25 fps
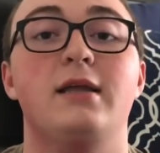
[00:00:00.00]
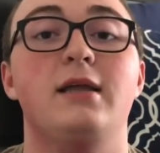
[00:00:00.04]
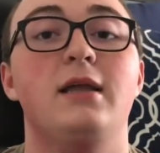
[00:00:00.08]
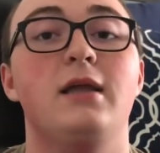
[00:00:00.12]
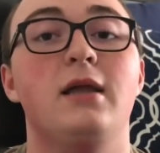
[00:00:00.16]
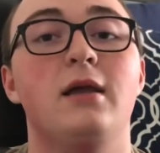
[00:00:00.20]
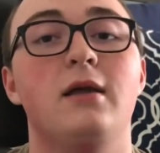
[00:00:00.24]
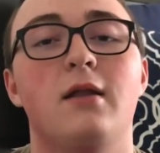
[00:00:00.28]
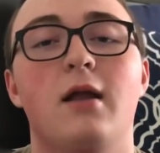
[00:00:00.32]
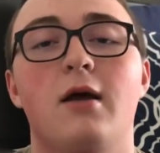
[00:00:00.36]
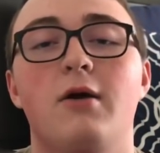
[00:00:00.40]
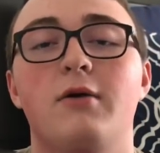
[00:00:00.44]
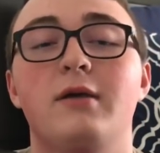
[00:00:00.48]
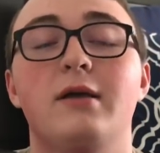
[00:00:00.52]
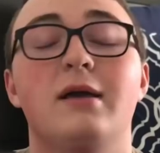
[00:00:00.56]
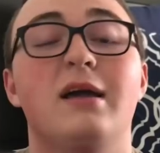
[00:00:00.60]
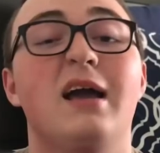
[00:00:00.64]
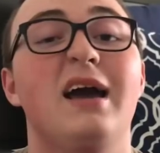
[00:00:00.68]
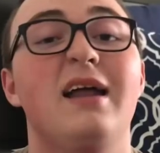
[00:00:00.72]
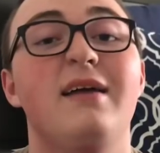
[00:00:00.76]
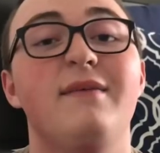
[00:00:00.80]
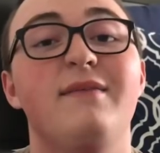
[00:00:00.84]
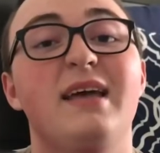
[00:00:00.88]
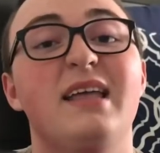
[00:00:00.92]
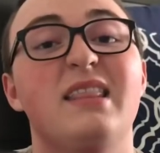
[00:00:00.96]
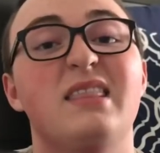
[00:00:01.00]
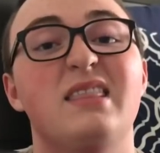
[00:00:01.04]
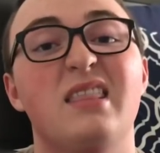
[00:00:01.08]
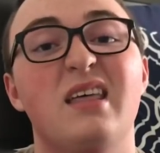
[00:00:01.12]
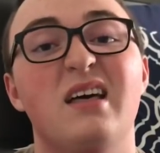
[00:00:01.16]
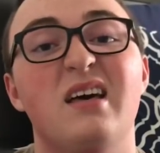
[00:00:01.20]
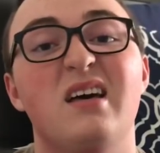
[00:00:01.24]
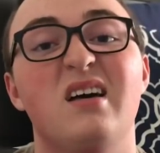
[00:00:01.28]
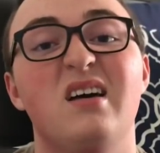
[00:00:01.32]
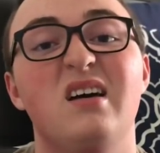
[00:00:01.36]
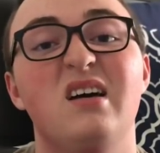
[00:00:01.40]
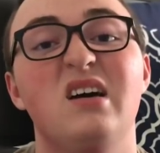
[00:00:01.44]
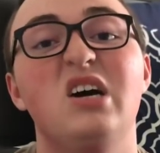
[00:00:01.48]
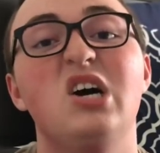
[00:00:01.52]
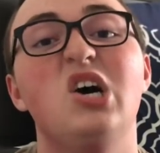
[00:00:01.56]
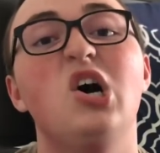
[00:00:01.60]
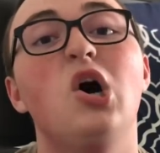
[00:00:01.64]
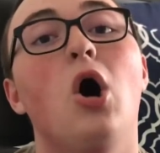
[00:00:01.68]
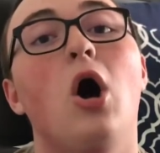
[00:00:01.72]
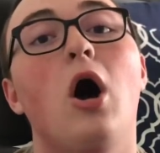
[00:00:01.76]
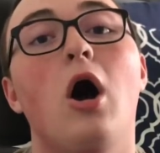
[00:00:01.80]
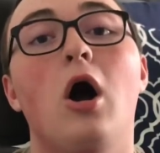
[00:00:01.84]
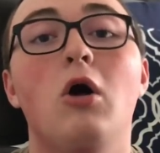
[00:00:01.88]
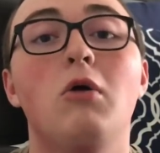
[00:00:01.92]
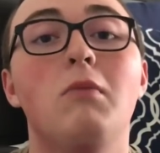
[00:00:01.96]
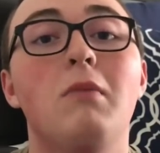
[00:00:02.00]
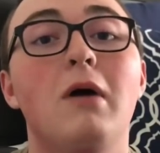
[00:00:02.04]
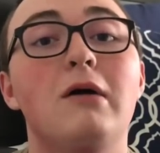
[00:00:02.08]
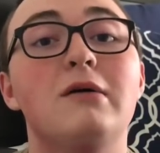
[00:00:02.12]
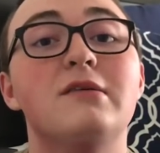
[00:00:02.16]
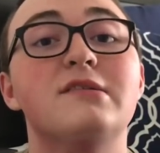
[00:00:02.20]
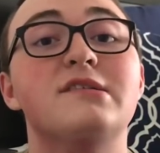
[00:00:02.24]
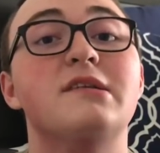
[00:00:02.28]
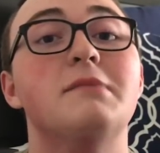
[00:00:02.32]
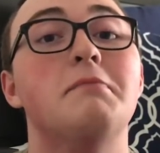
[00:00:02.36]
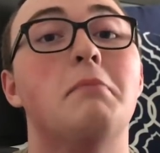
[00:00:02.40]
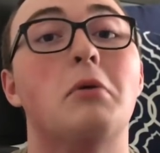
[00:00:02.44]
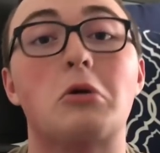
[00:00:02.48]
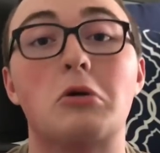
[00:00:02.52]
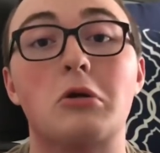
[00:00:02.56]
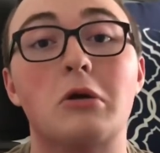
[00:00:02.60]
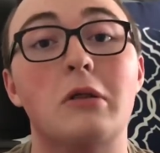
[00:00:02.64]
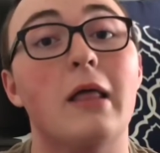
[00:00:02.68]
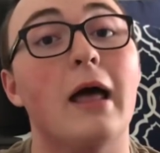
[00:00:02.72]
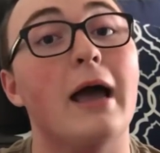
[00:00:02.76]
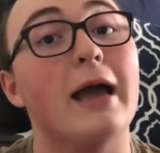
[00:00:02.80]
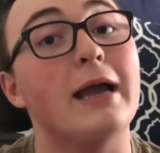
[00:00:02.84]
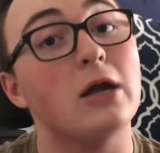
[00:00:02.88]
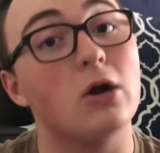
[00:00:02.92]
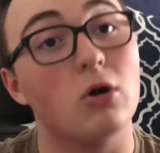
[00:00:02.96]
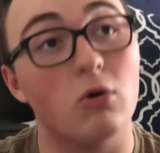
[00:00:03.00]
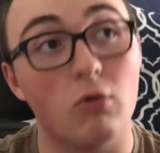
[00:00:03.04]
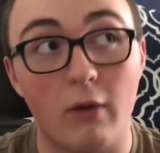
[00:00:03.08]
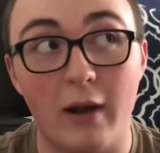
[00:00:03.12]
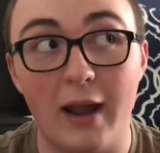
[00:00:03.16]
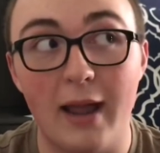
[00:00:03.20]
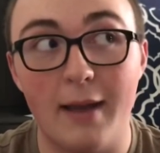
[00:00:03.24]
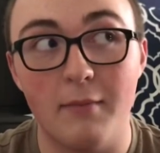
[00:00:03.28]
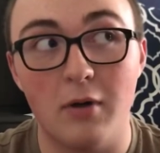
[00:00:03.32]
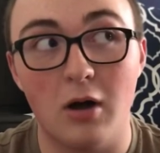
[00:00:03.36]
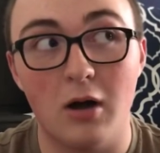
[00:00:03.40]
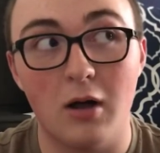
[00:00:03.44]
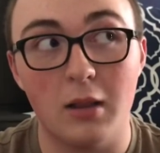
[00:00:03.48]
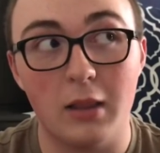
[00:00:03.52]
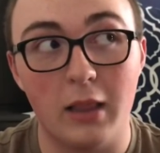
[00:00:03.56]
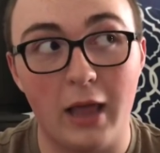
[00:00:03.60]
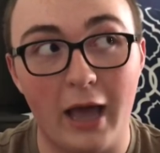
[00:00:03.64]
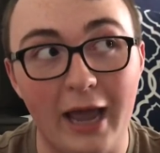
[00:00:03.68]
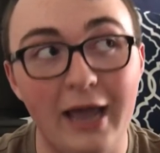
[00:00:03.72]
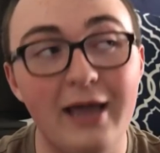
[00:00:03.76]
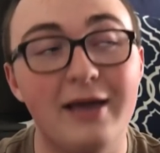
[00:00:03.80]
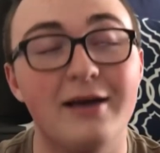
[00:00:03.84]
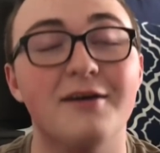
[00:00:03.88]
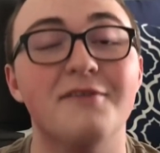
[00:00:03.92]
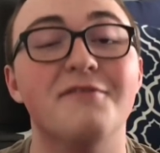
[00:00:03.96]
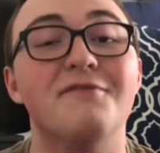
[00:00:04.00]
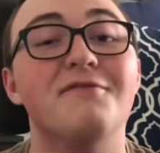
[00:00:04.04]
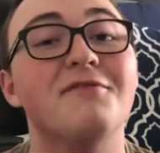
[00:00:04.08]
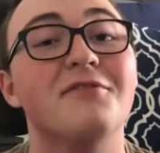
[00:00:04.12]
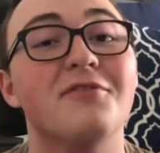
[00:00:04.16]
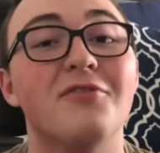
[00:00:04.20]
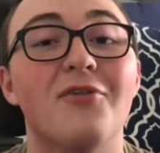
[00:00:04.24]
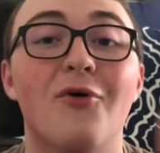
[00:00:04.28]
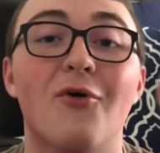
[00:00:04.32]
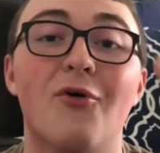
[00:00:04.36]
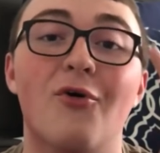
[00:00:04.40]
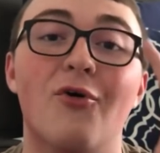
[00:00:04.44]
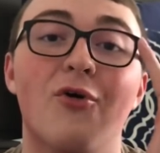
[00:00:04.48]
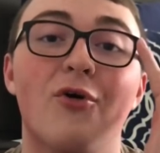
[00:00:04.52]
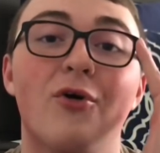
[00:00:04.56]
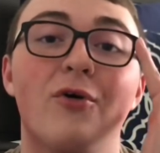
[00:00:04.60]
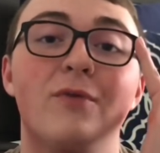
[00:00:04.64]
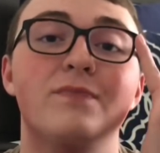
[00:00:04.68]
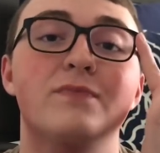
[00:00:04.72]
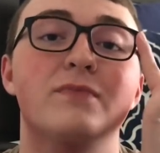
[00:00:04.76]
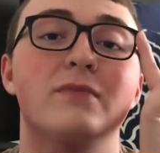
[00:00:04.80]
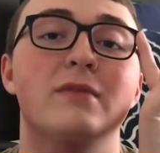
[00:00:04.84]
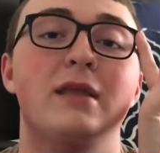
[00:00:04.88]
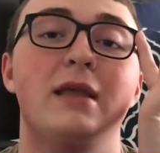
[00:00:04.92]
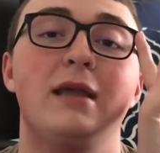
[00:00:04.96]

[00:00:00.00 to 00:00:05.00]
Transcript: You know, you kind of get the almost borderline grandma-like floral.